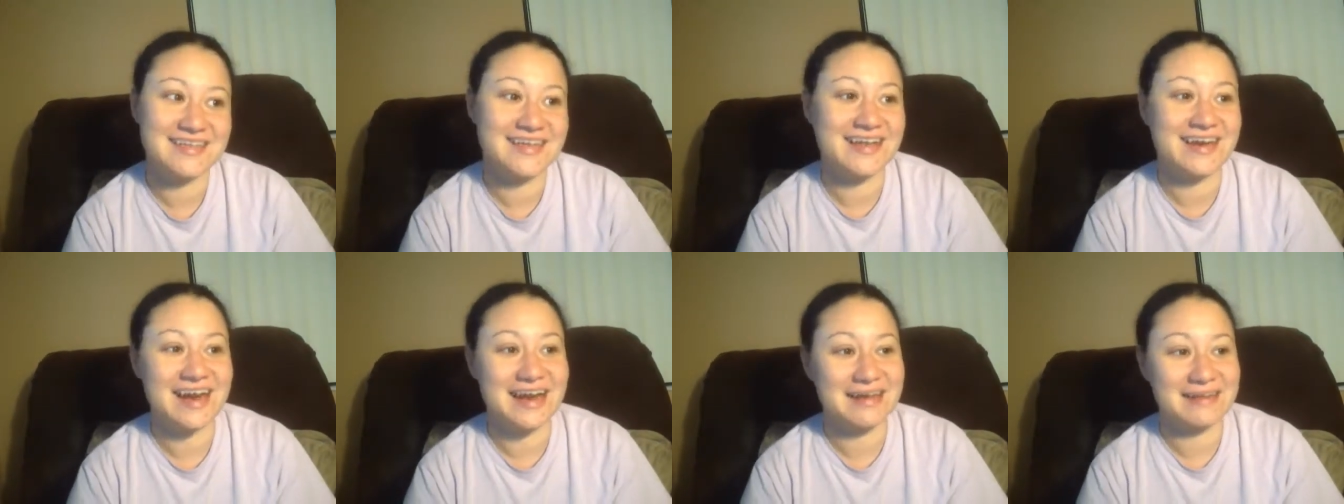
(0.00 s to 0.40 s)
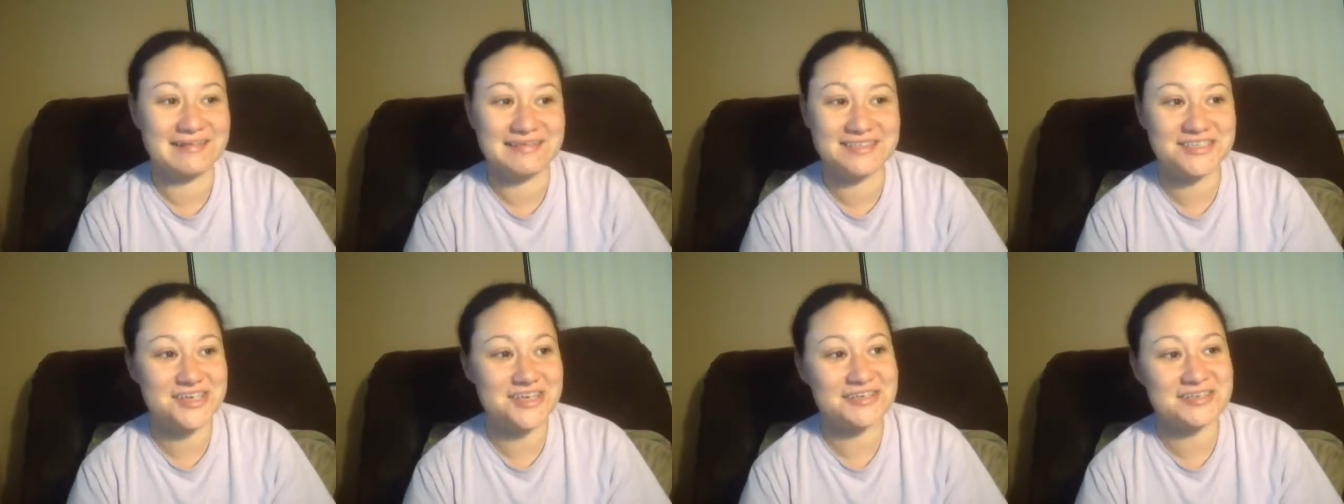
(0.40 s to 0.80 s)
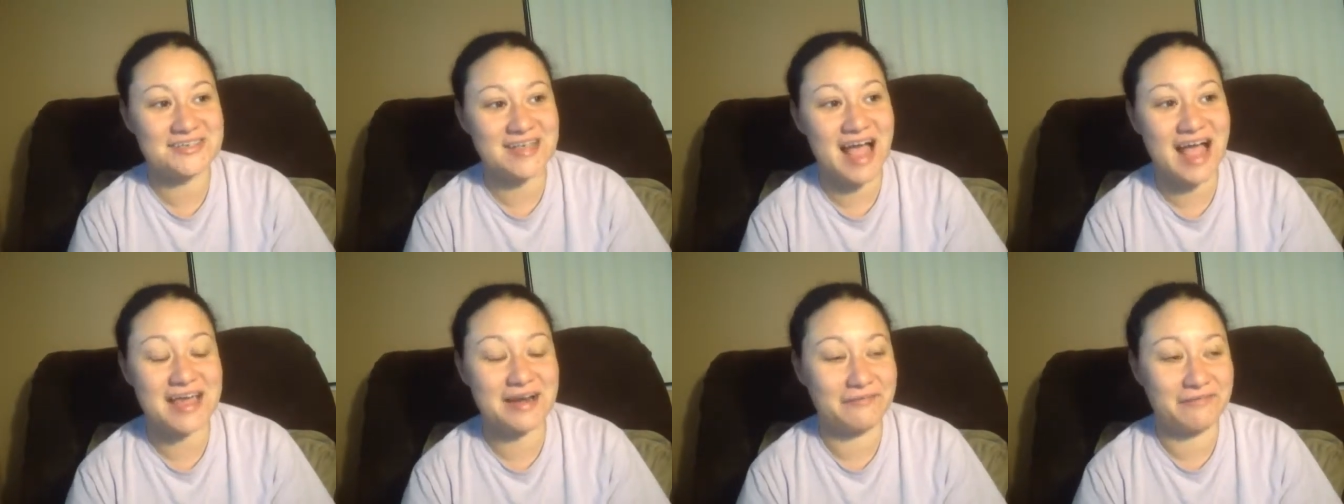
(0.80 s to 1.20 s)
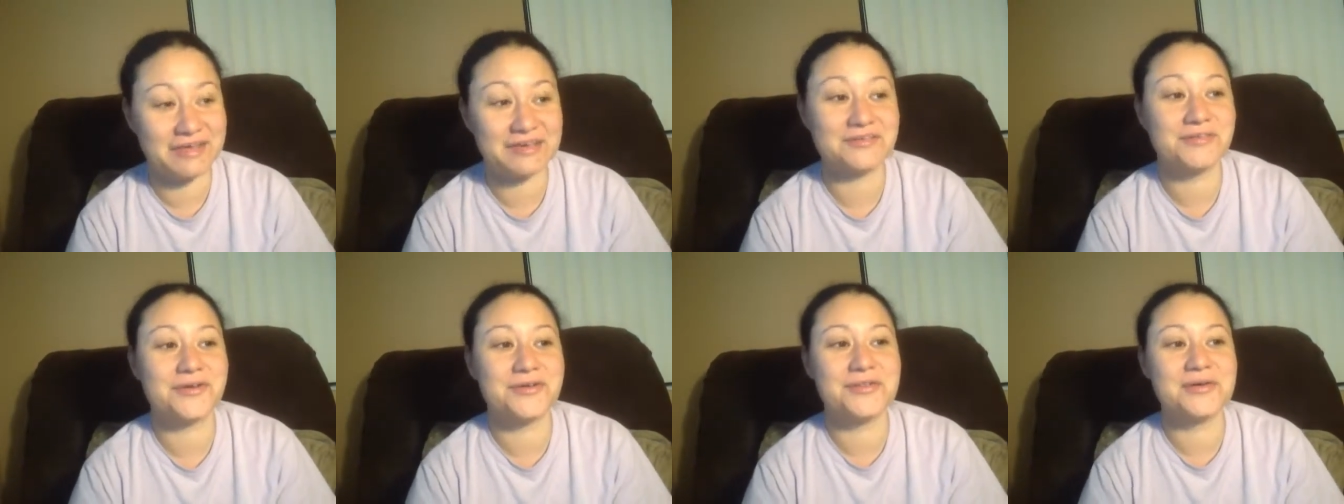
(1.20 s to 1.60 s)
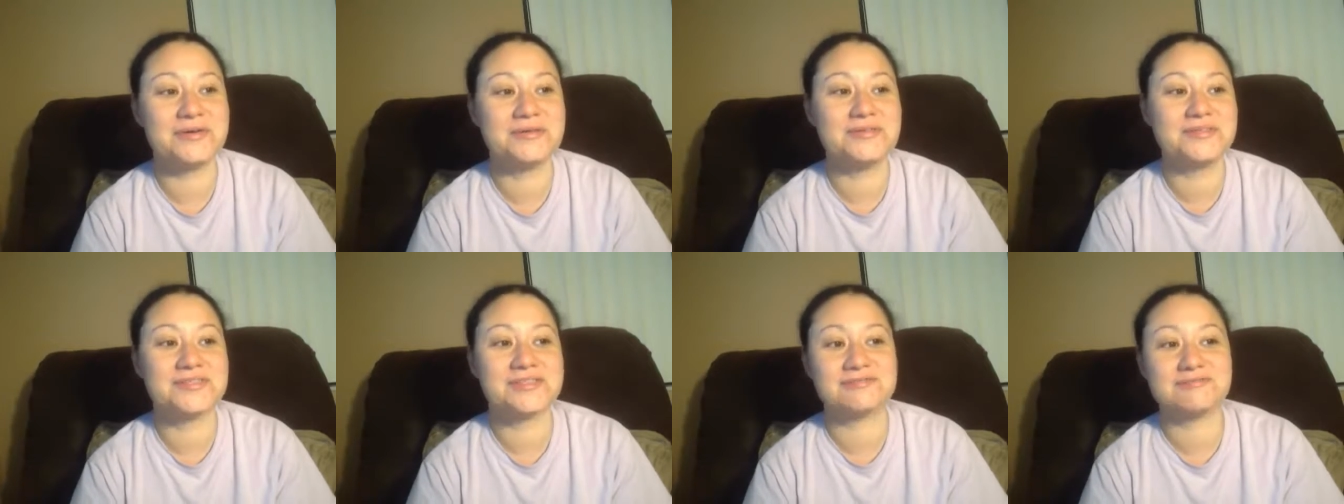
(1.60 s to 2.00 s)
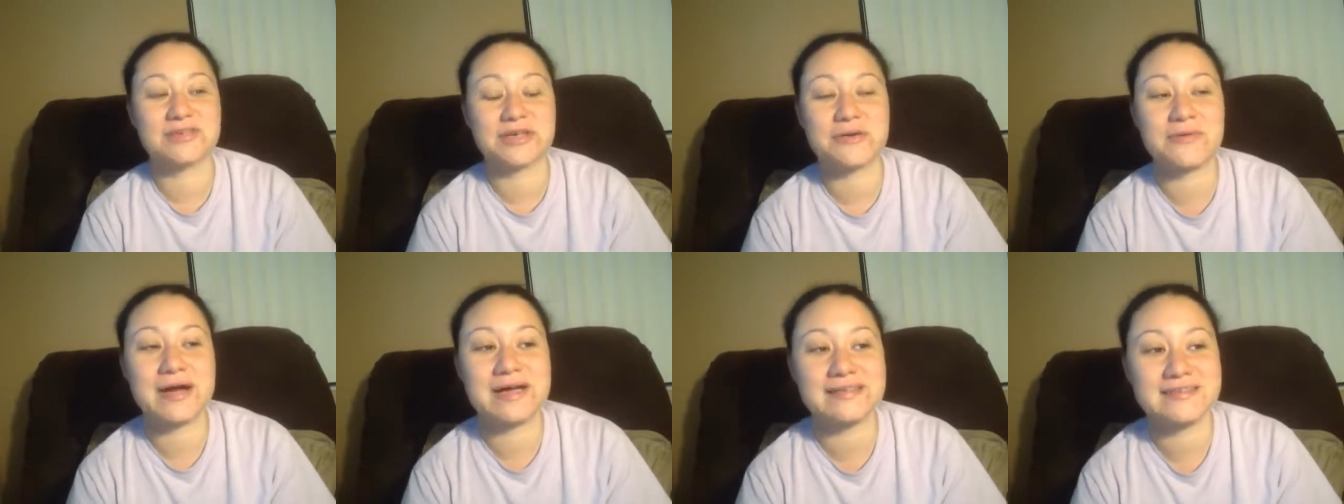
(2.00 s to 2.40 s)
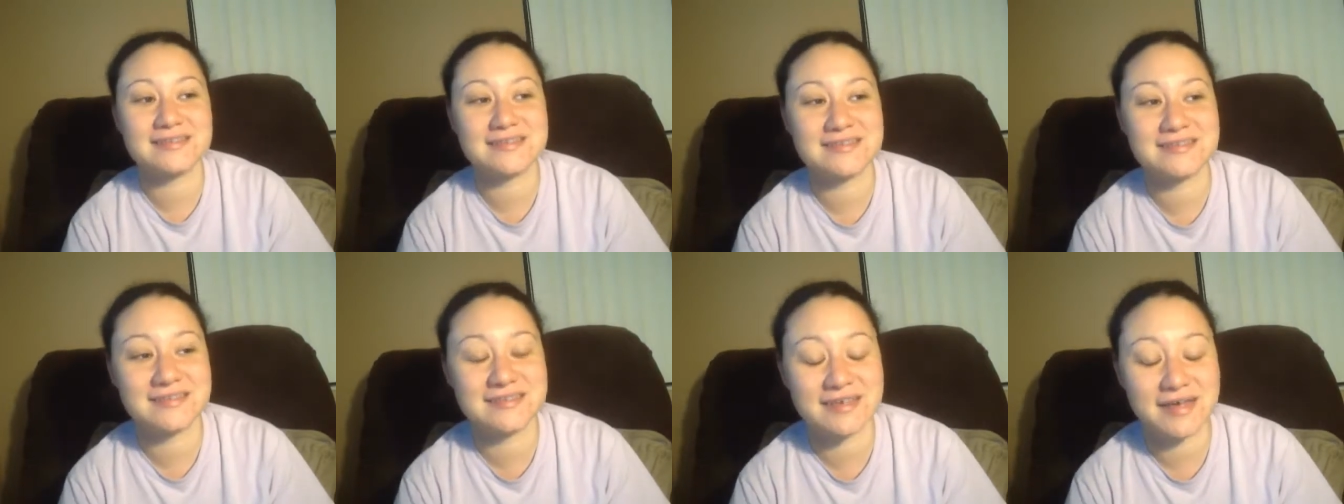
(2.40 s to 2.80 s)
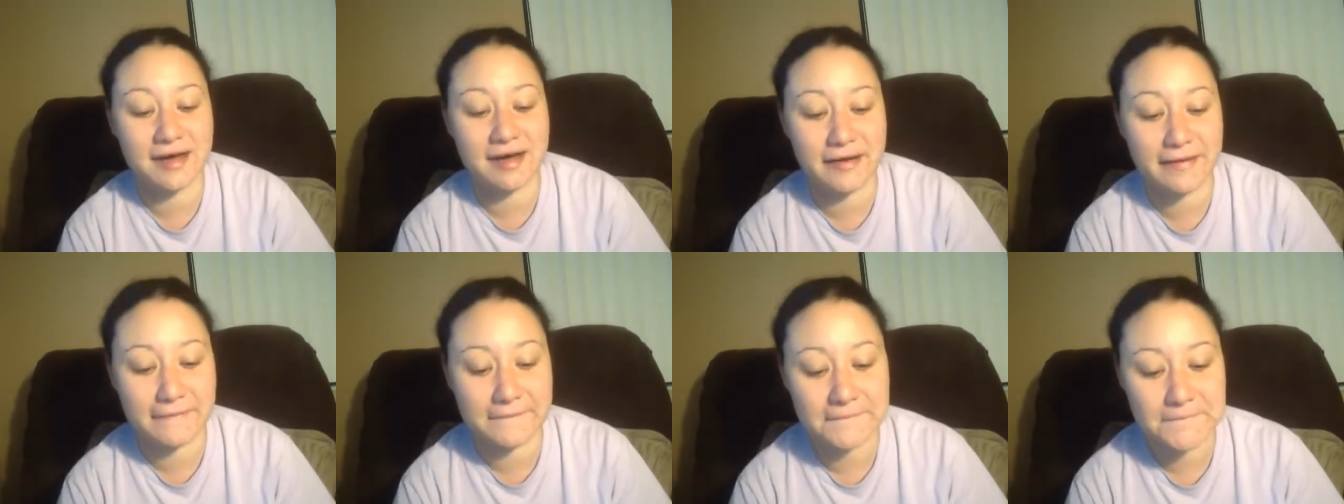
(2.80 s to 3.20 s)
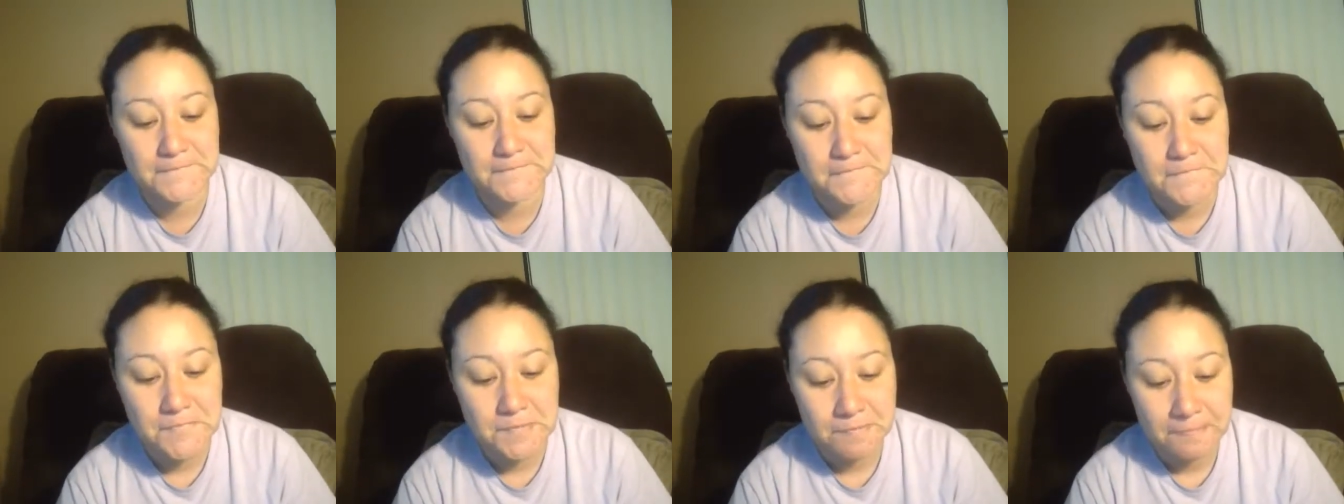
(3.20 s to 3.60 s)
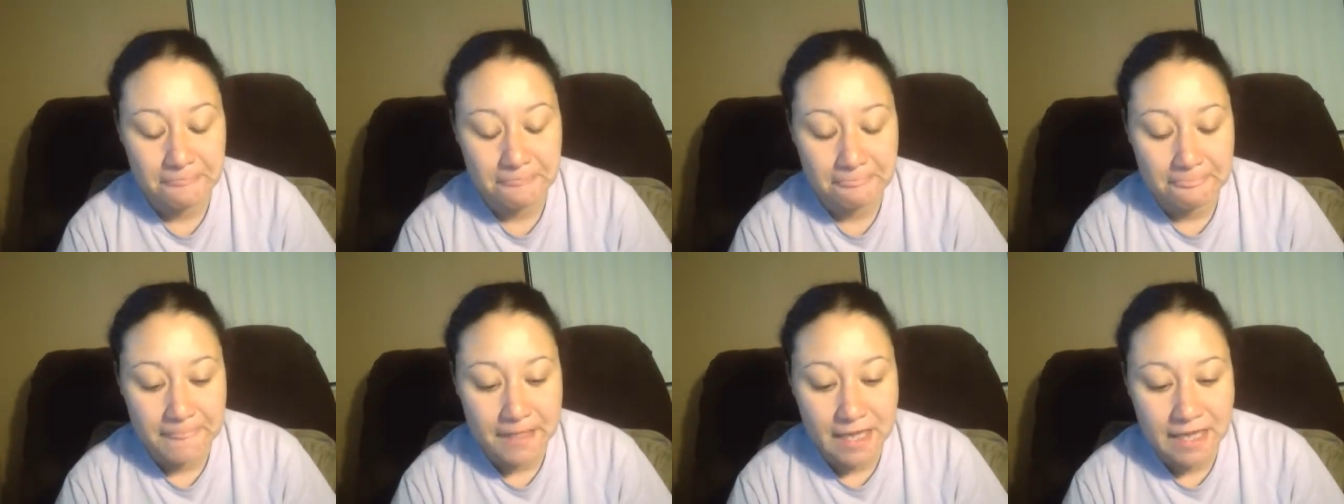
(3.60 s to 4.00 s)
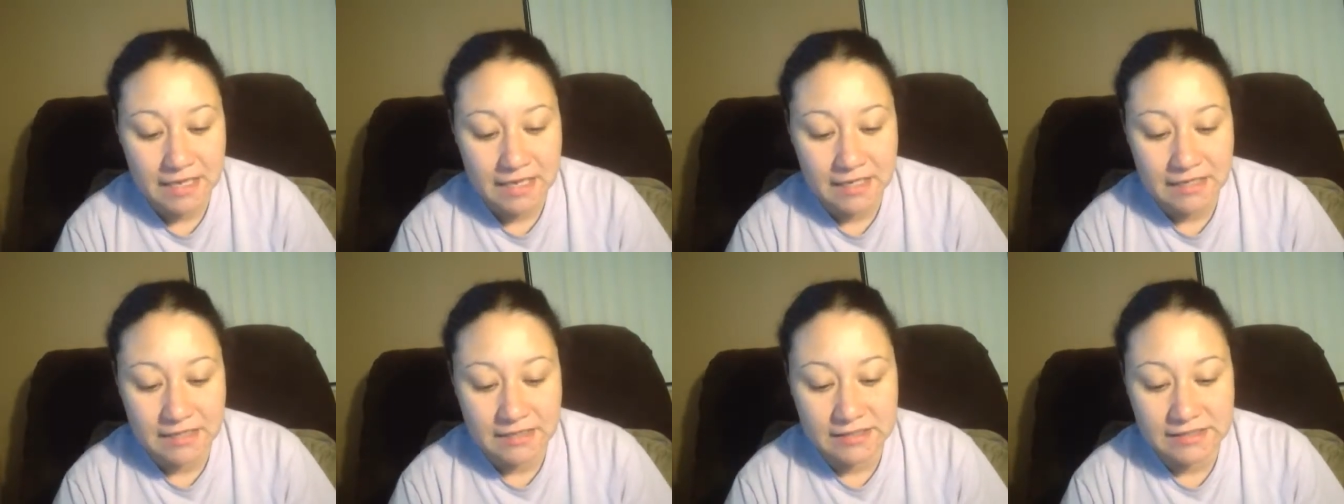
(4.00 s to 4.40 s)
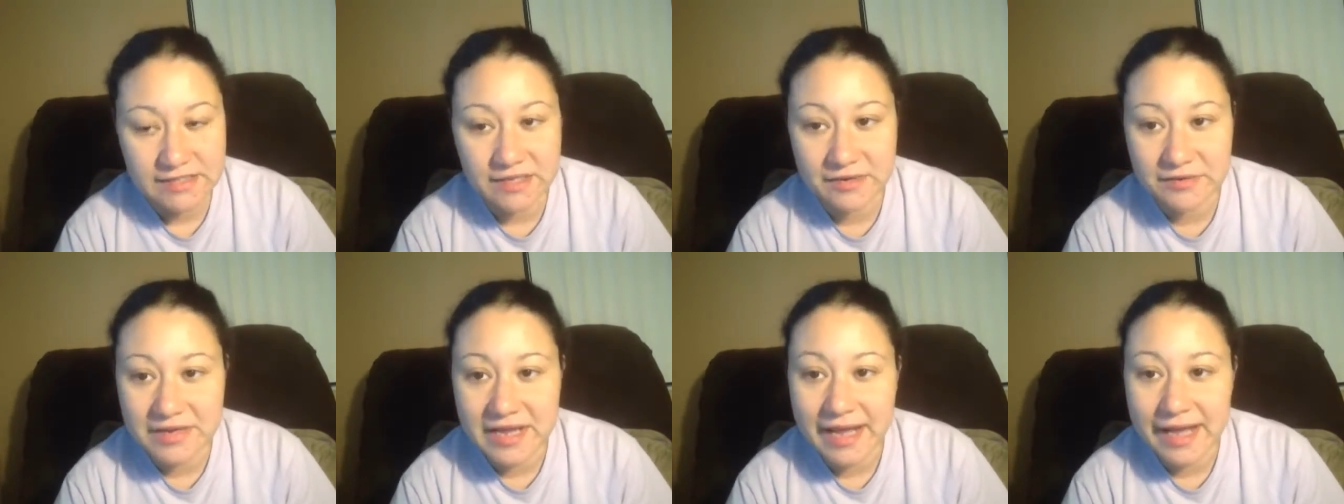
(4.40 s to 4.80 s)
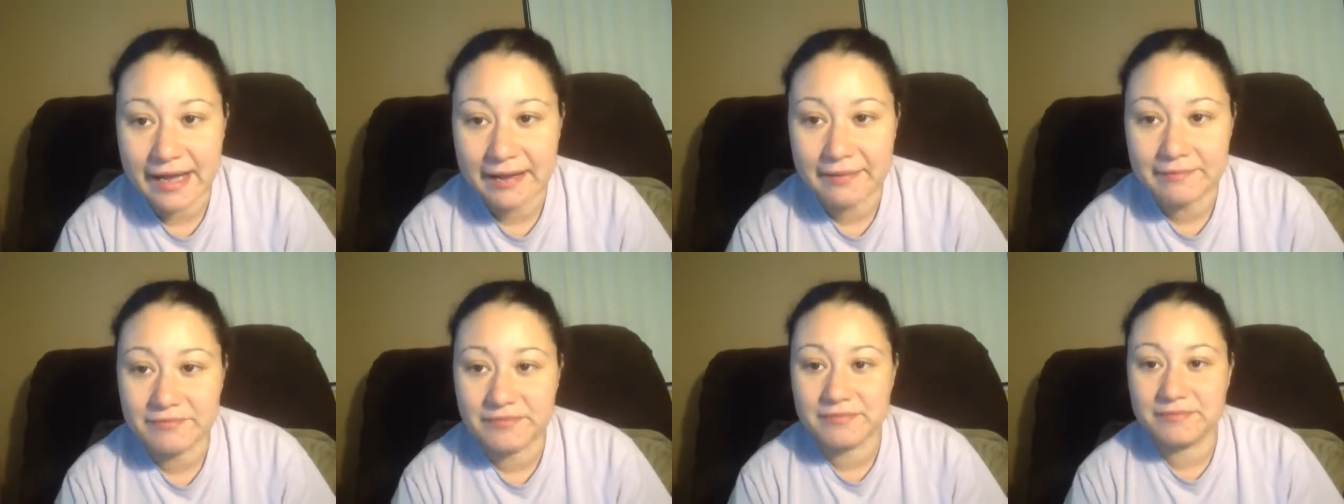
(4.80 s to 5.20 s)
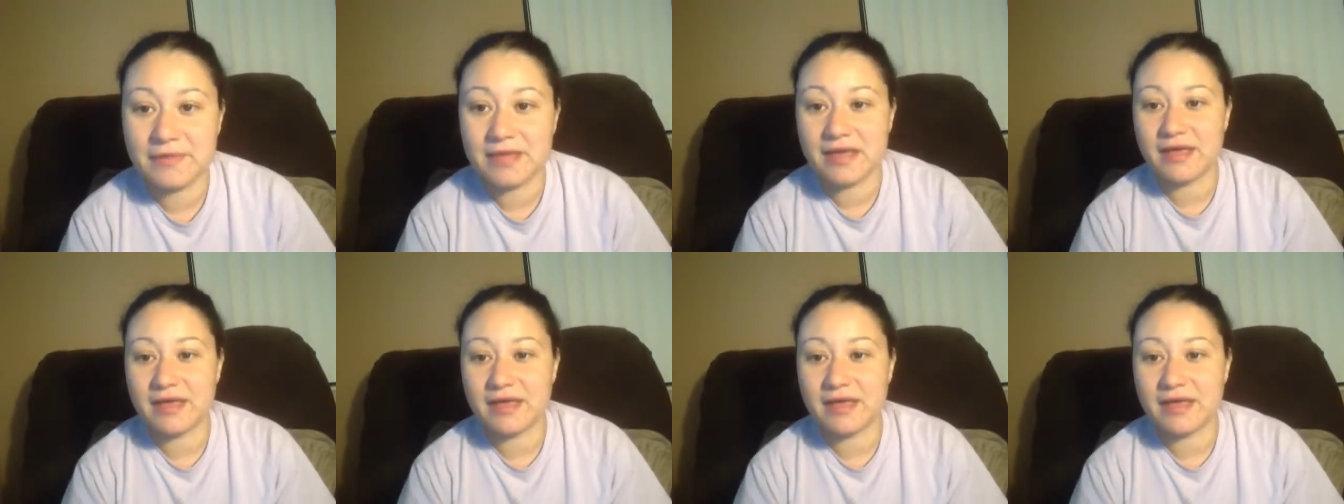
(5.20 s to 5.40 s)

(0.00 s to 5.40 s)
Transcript: And I just kind of ignore those requests. Um, so yeah,